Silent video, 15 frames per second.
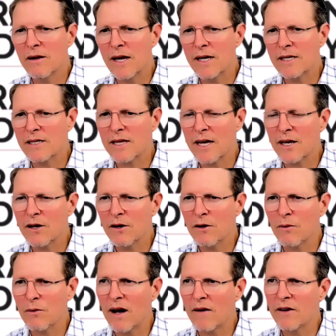Yes. Thank
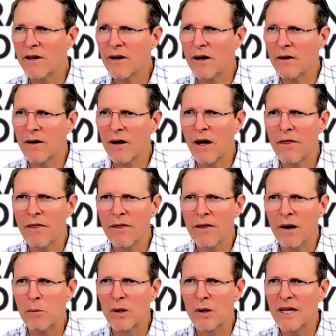you, Ravi.
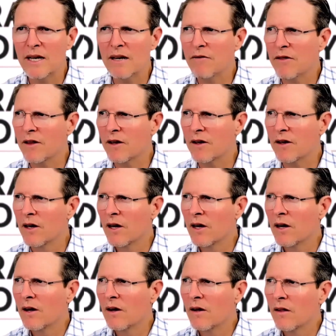I believe
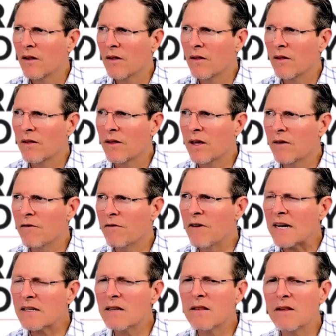the
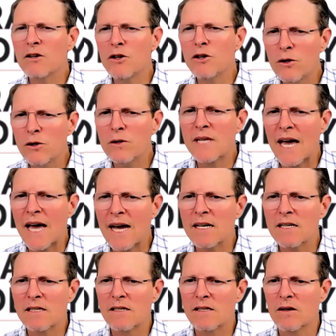effect that the news
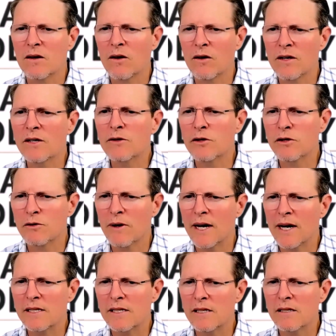has on interest
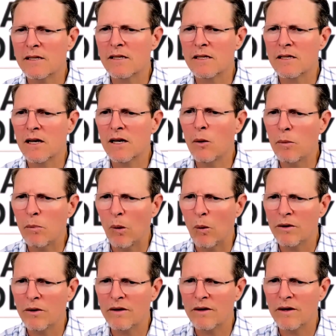rates is so
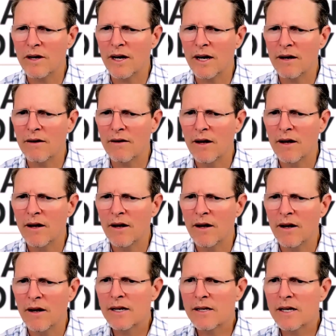important, and
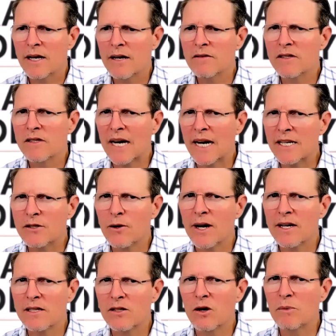it gives day
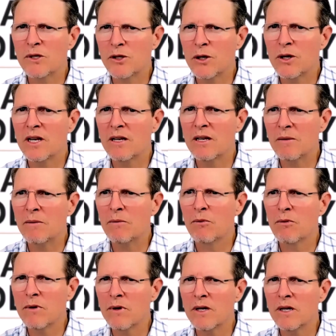traders an opportunity to be
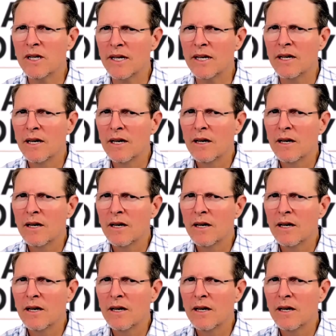really